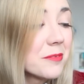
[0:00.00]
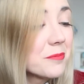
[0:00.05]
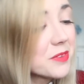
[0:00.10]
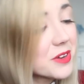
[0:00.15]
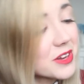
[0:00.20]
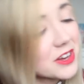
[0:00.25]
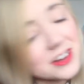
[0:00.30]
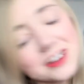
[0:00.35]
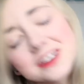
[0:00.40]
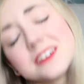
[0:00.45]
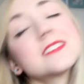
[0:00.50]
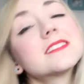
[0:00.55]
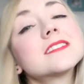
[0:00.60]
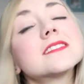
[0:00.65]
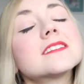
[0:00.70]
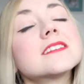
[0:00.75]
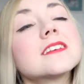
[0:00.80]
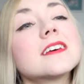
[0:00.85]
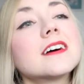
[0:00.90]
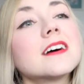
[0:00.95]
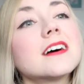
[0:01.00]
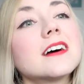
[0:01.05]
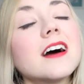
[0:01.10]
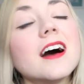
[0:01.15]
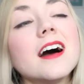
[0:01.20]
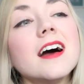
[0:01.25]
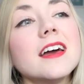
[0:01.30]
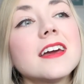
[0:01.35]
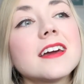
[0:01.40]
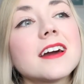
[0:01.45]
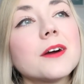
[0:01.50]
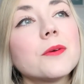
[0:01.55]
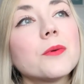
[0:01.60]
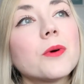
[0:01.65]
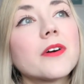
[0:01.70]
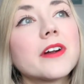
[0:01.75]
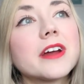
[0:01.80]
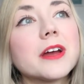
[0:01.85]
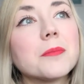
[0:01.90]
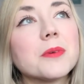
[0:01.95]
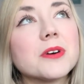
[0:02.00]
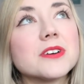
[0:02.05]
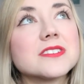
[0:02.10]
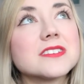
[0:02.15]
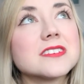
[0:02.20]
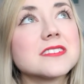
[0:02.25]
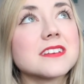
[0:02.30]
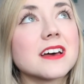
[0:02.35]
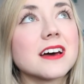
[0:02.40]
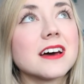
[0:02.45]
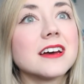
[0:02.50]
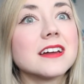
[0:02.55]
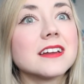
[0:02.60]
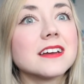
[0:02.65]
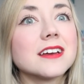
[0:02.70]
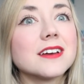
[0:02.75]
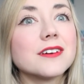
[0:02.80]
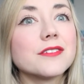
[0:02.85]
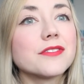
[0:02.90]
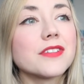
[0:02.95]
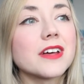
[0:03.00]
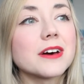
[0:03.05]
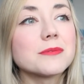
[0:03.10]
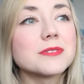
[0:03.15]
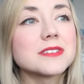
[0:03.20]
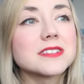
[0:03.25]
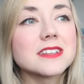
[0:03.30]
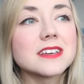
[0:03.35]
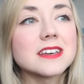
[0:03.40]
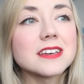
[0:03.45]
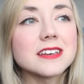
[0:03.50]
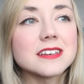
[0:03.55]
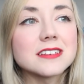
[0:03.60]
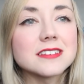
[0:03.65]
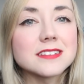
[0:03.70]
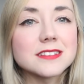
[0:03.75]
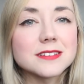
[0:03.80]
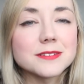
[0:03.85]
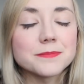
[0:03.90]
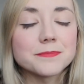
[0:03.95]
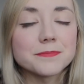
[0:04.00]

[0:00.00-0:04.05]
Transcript: because I think I worry about society if that was the case.